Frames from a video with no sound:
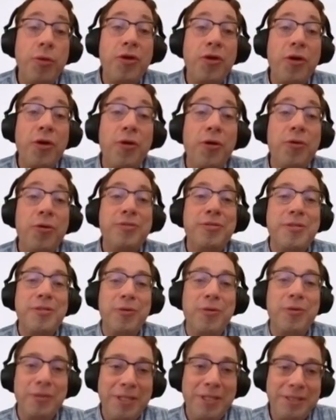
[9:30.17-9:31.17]
so it's a
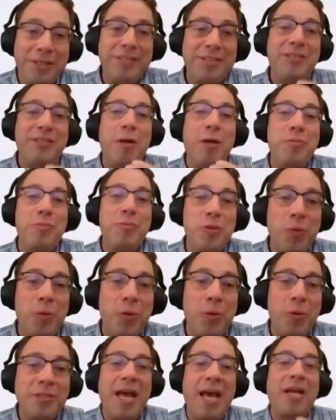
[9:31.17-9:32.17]
step towards
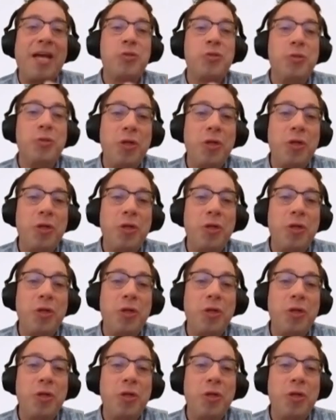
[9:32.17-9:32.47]
actual code,